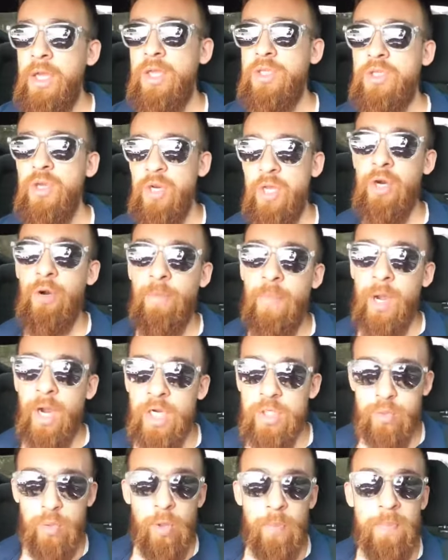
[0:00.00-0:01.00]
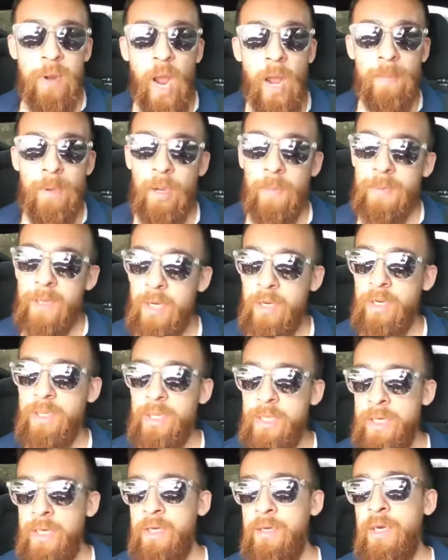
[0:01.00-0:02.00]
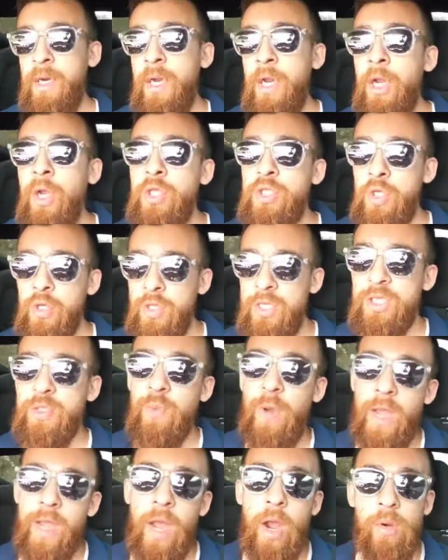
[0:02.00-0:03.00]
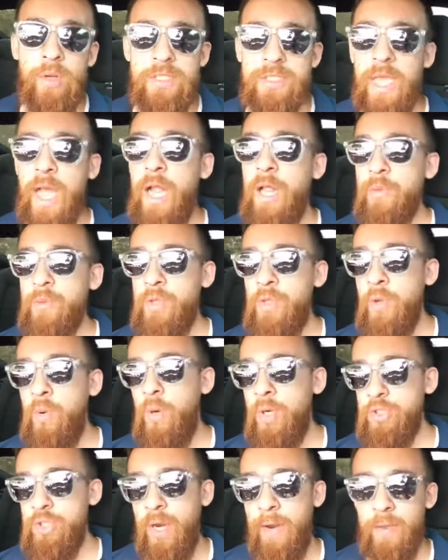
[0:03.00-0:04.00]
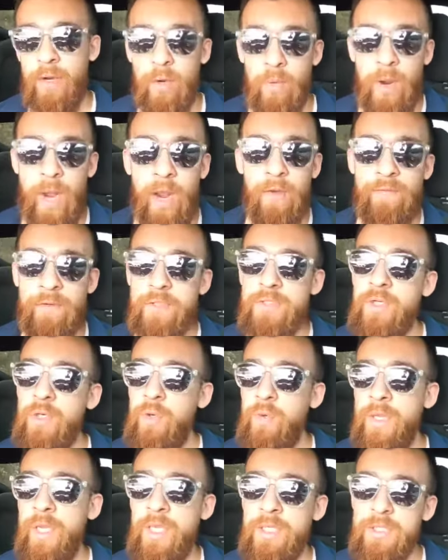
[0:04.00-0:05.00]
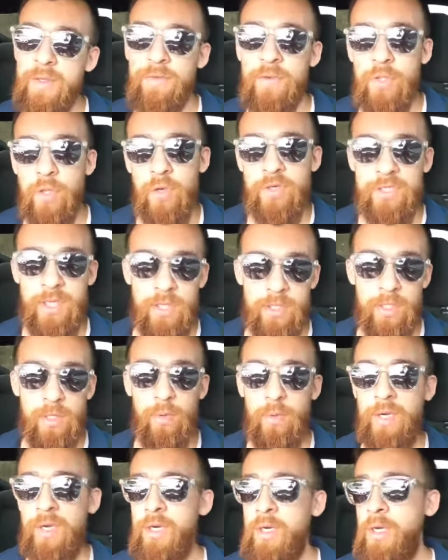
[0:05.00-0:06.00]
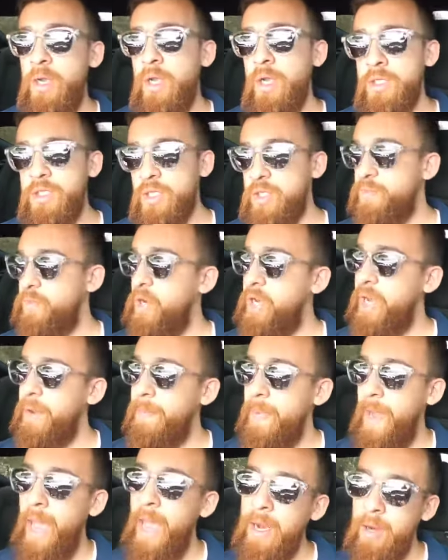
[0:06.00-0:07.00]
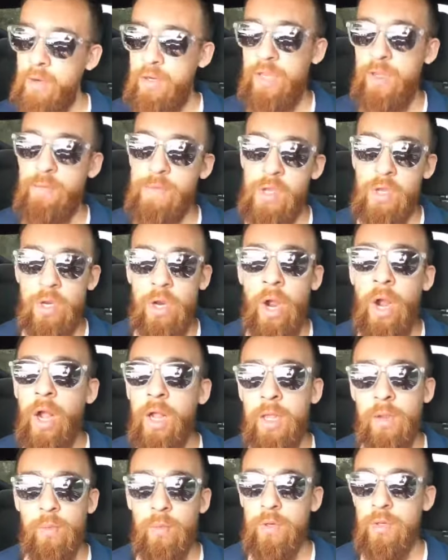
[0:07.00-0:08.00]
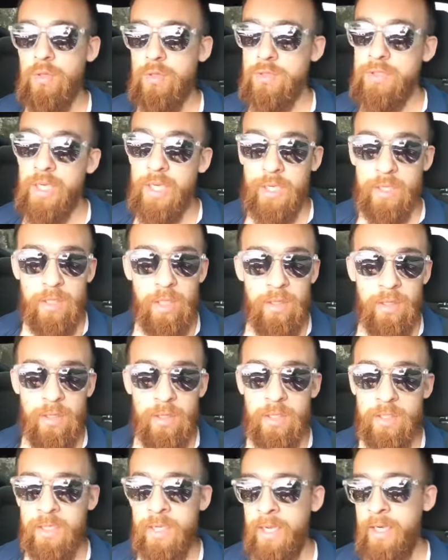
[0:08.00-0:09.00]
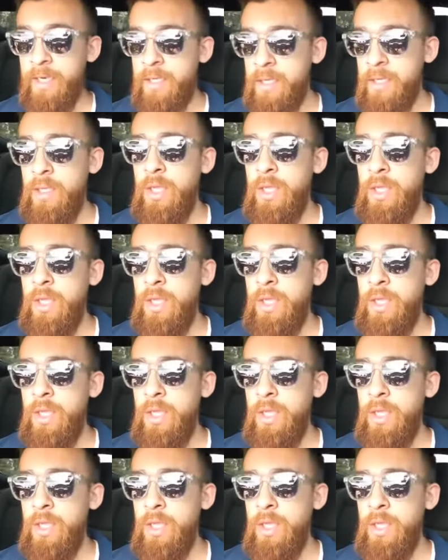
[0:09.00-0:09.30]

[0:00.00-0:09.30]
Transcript: So little bugs will pop up here and there. So this is why I always tell them, you know what, drive it around for 2 weeks. If you notice anything weird, just bring it back or give me a call and we'll take another look at it.